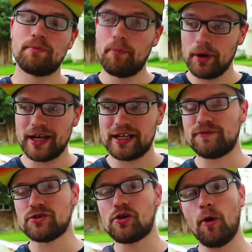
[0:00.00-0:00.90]
but
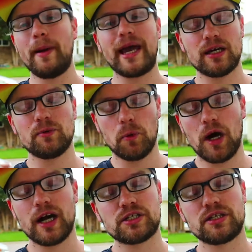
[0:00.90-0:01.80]
if you go back and
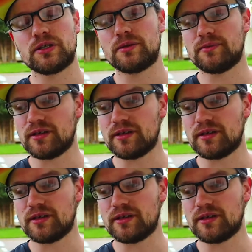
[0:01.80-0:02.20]
watch the